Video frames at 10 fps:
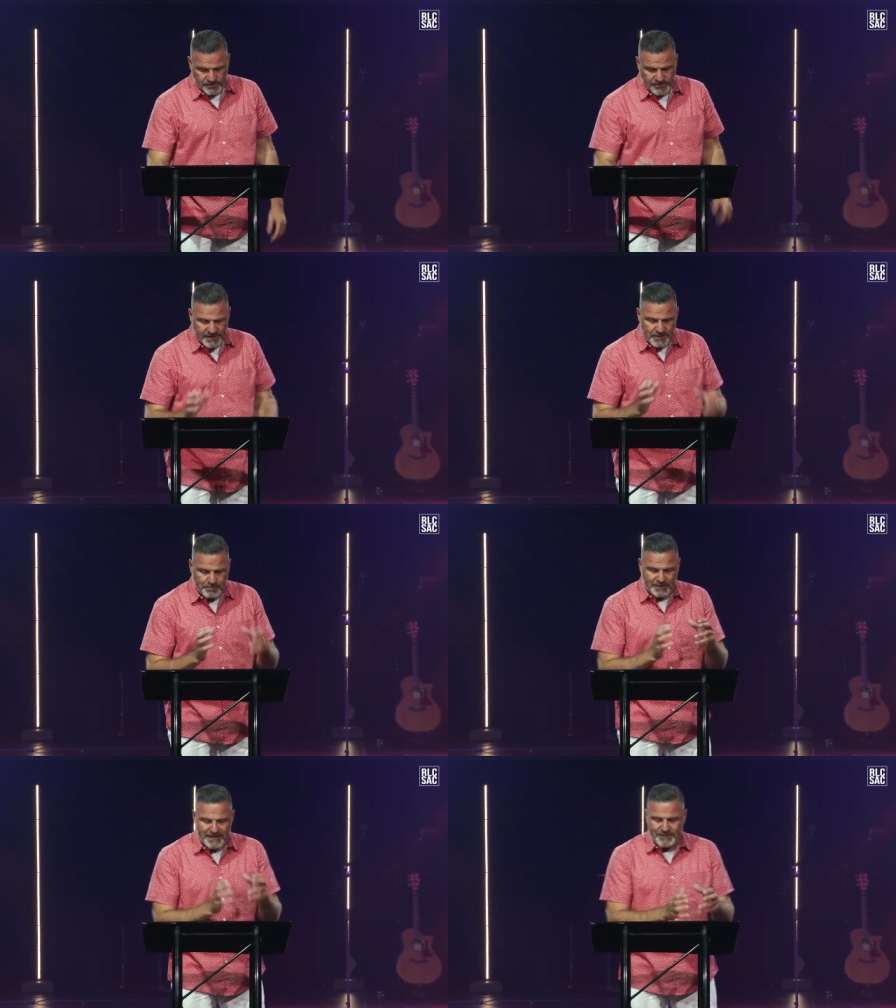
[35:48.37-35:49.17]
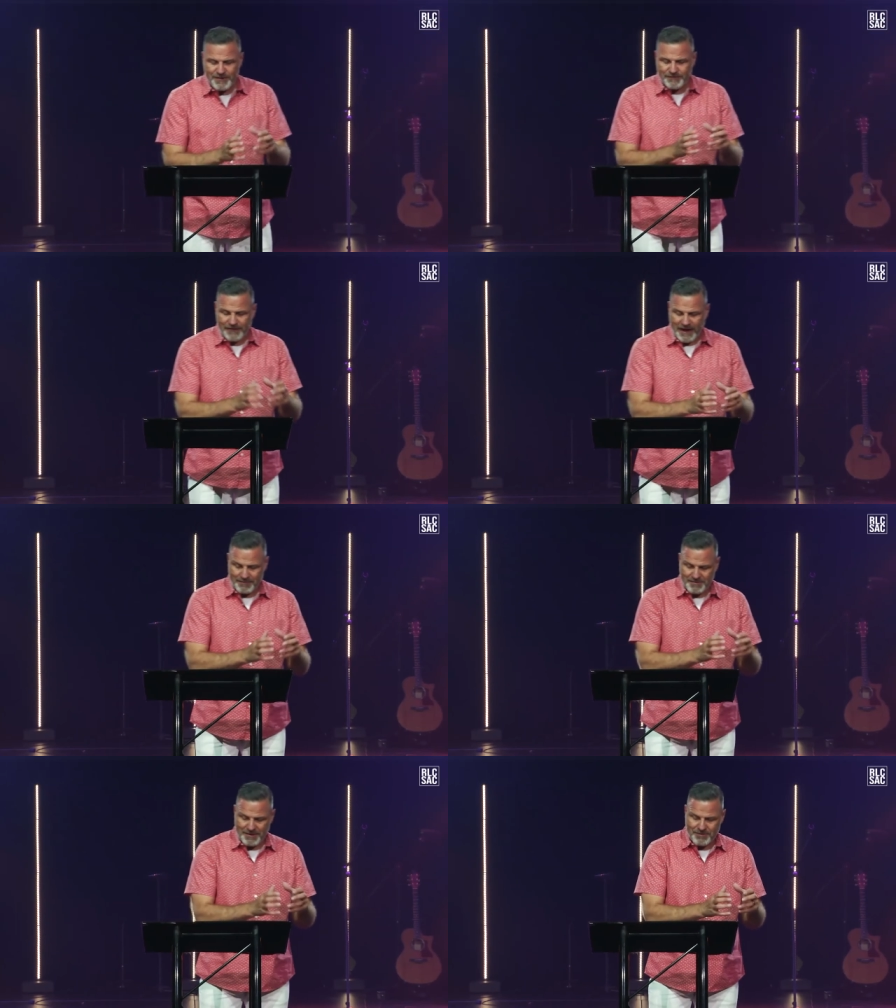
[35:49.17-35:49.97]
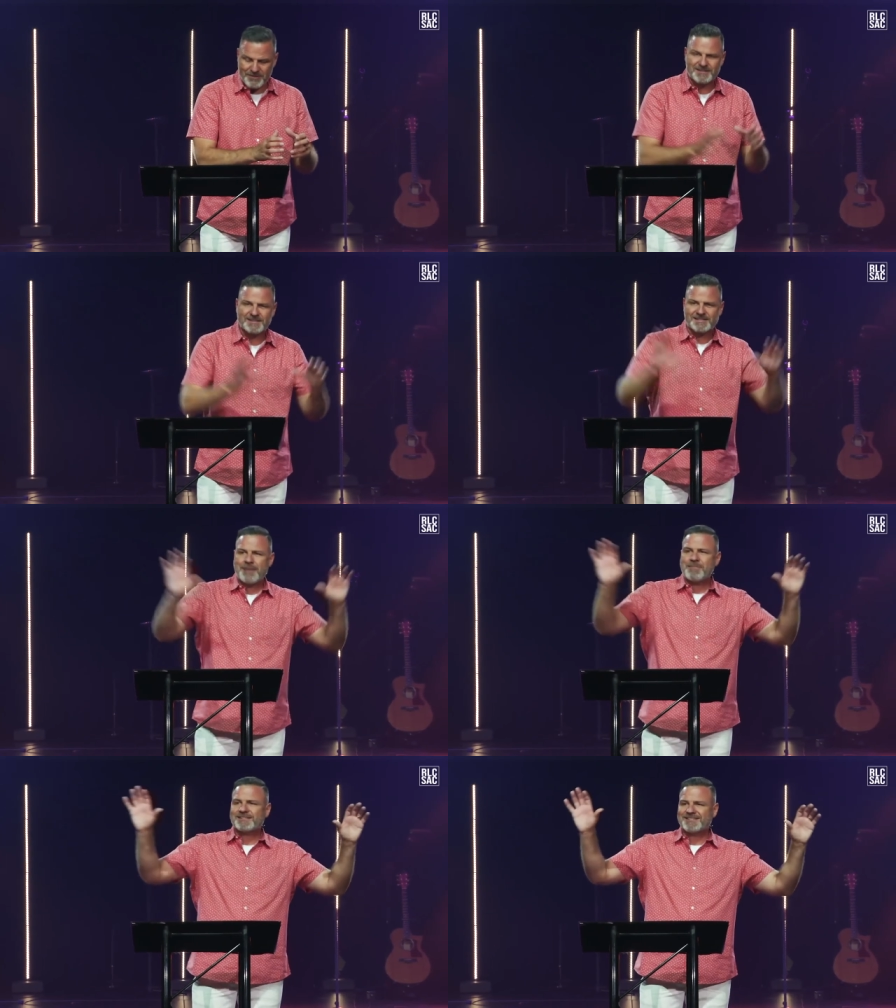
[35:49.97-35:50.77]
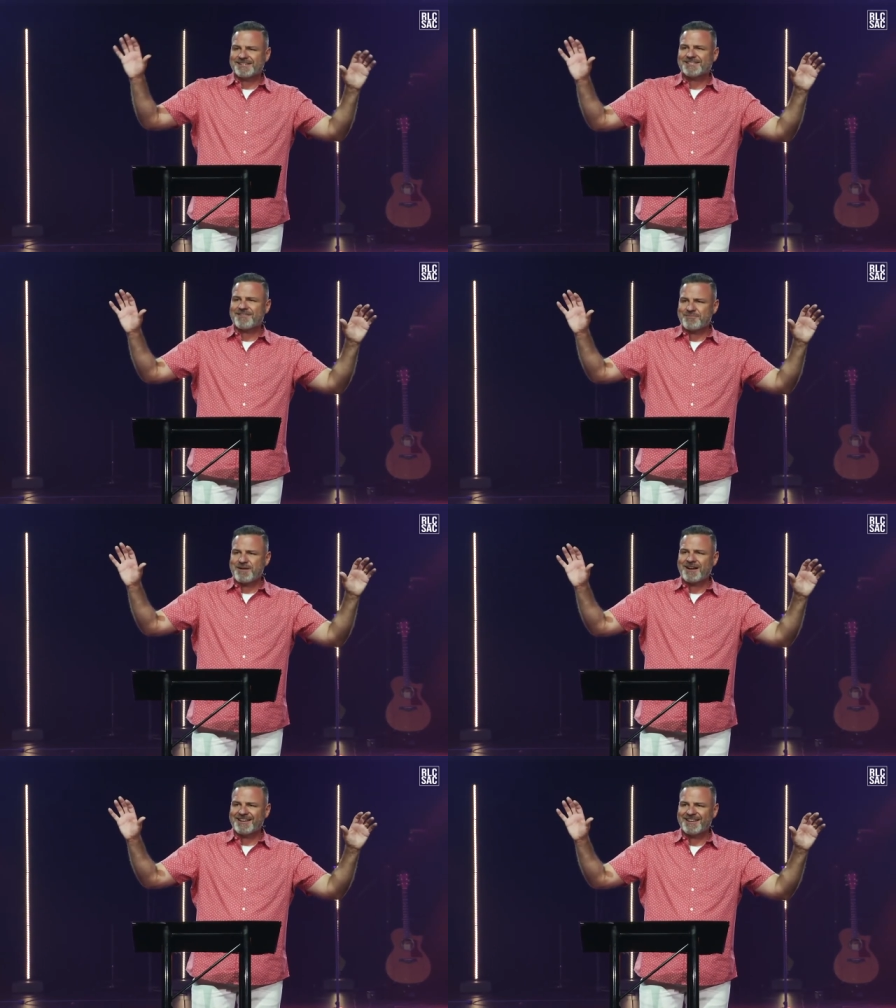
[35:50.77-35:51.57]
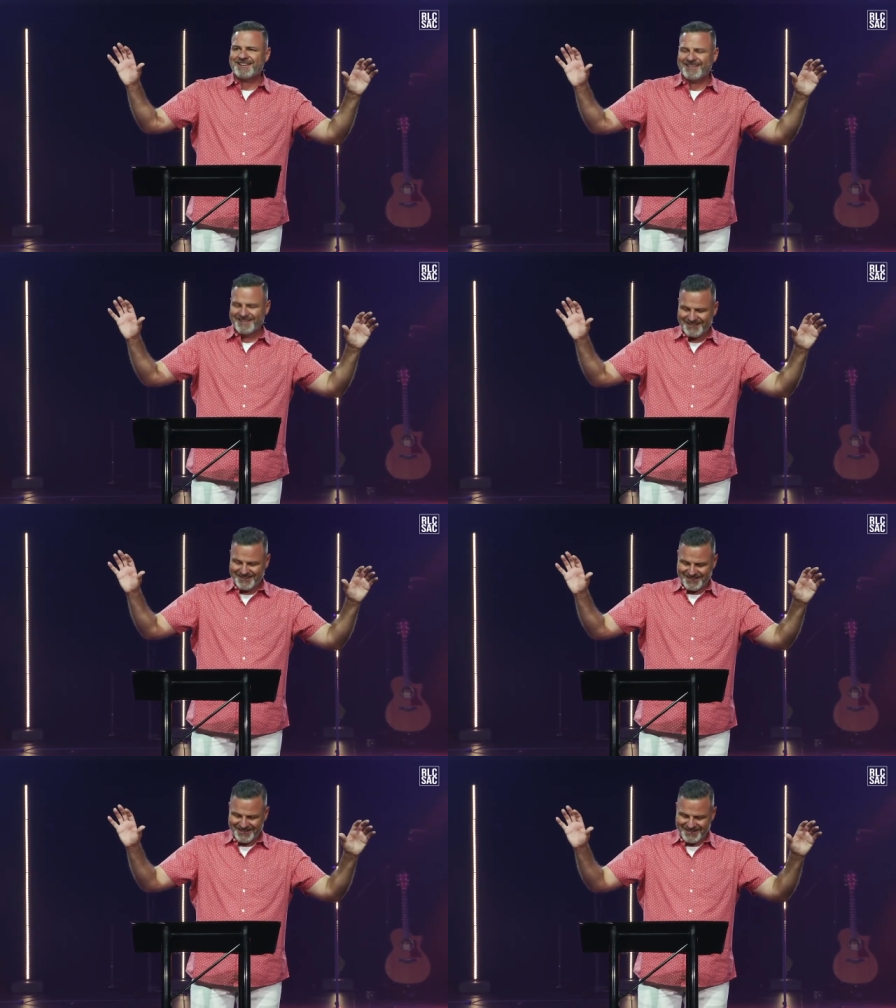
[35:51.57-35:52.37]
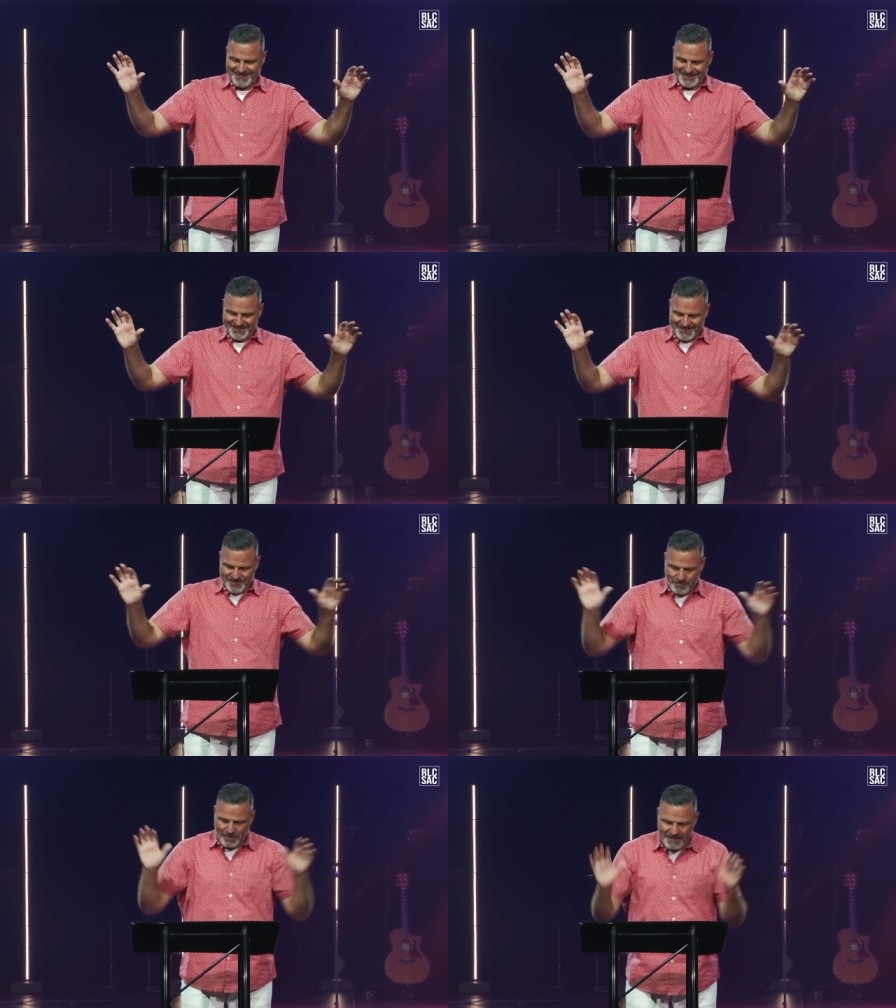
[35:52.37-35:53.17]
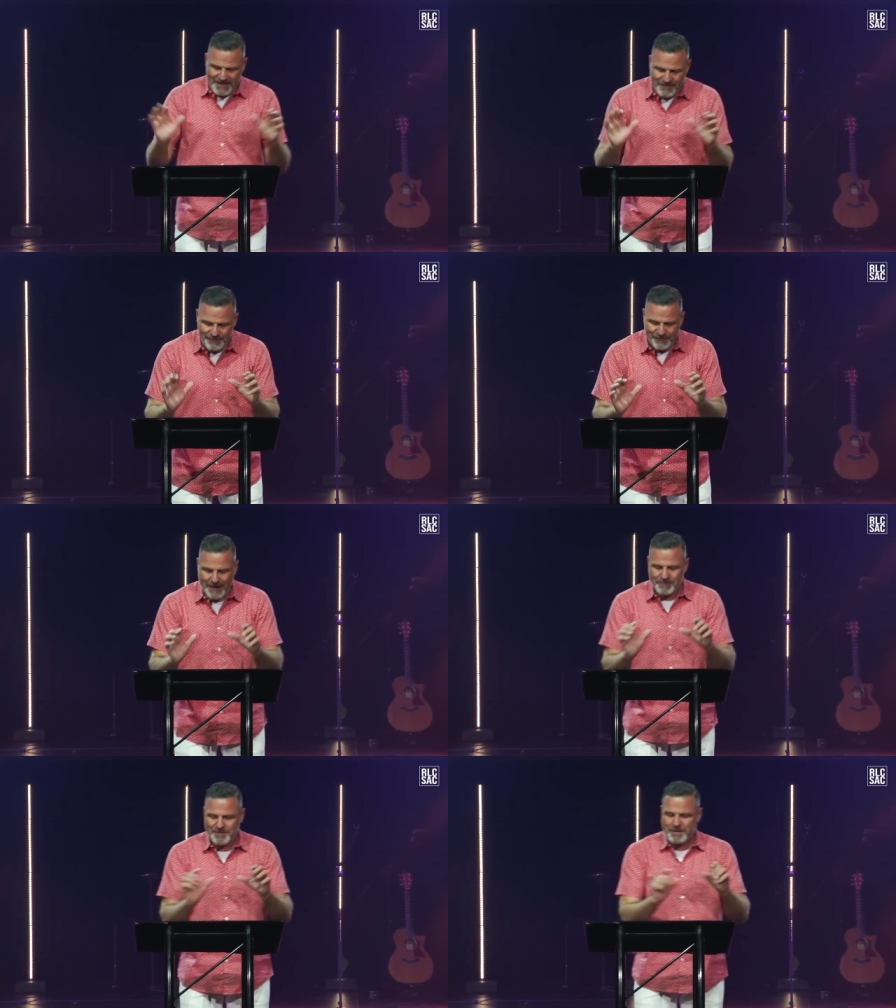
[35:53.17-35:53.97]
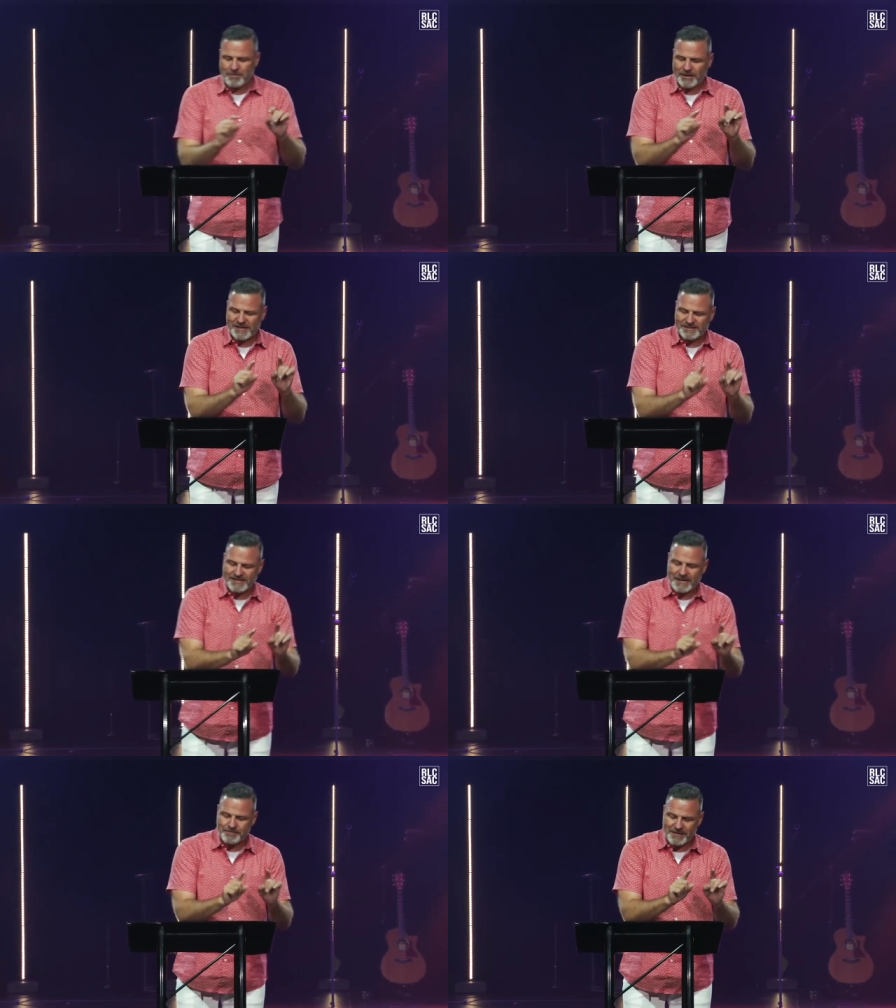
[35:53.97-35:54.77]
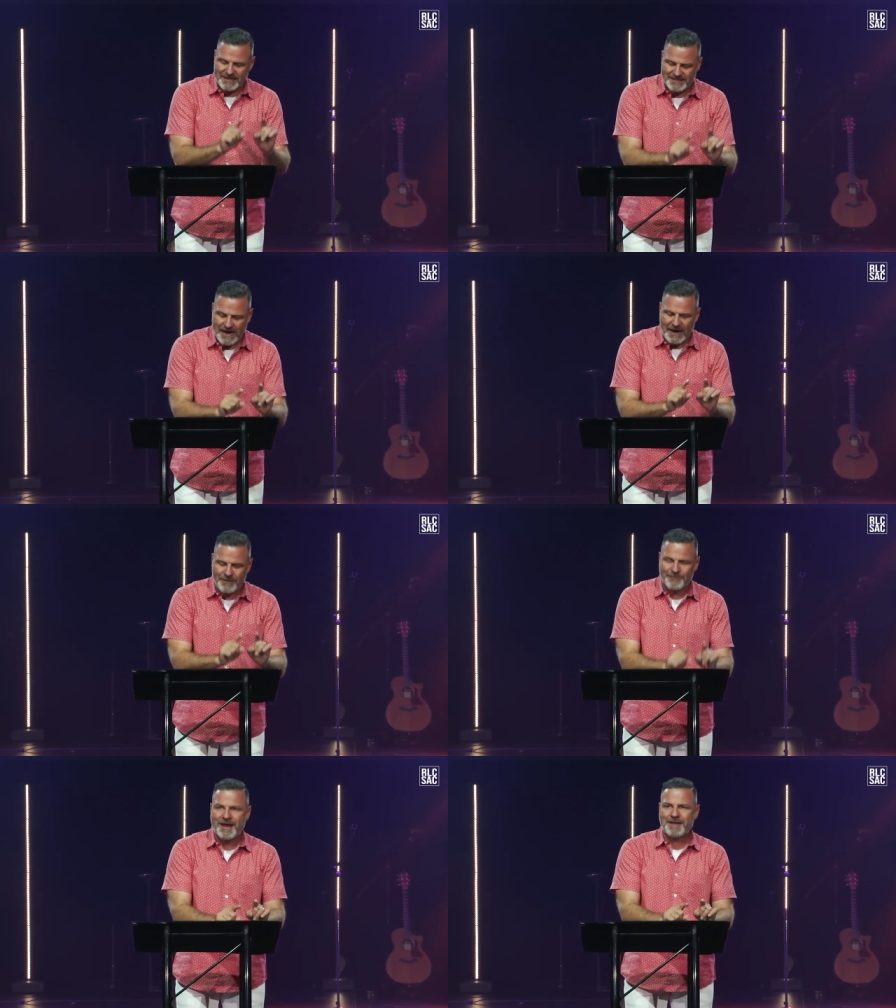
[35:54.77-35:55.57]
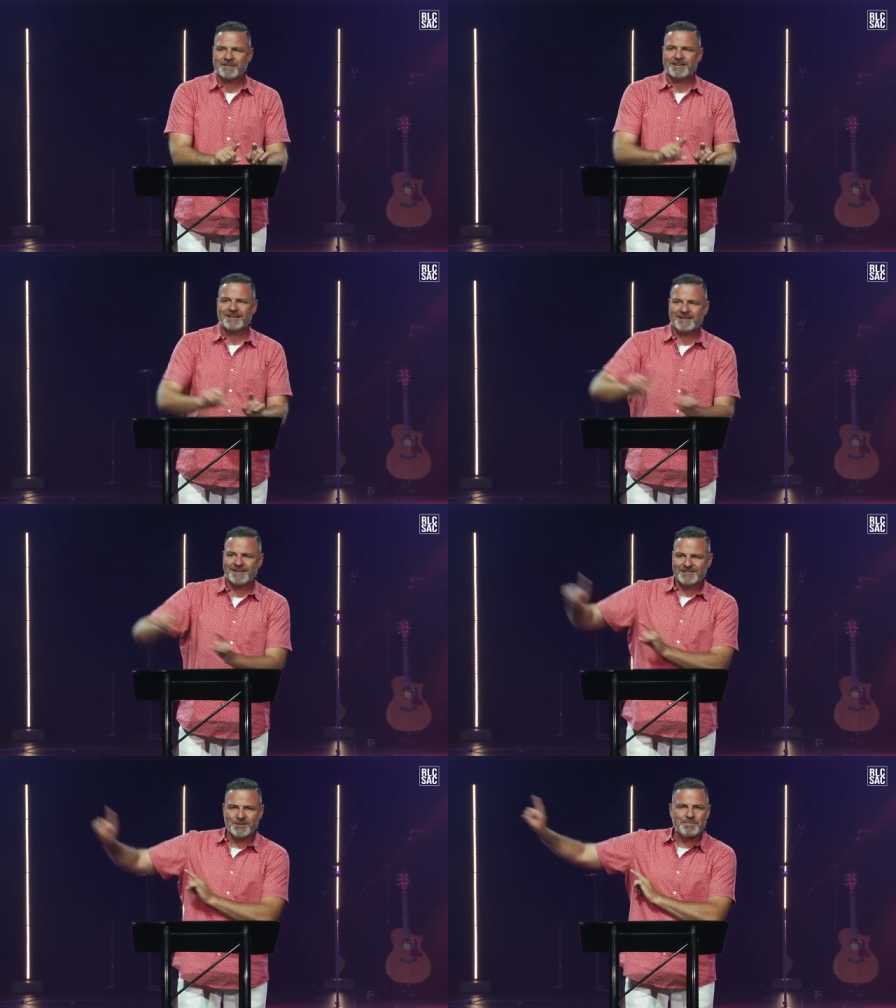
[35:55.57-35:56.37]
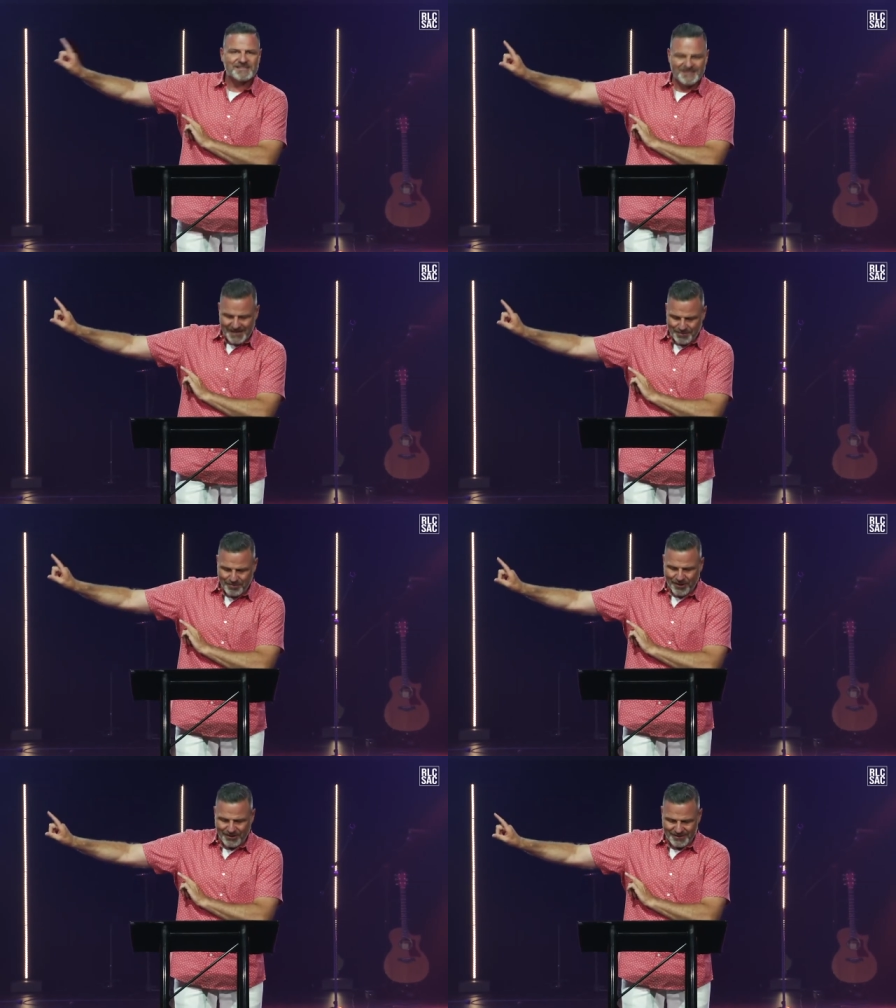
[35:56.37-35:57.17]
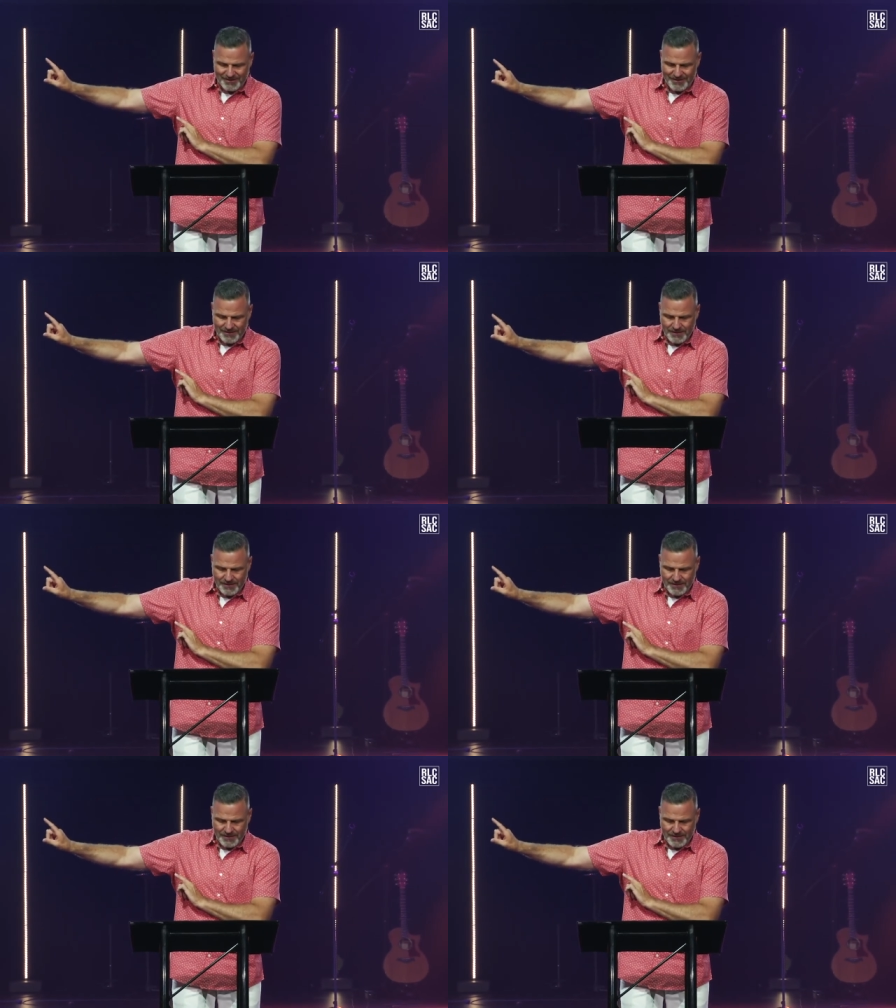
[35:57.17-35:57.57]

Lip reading: You see, the believing family member, does that make sense, everybody? The believing family member can set up the entire family to be set apart.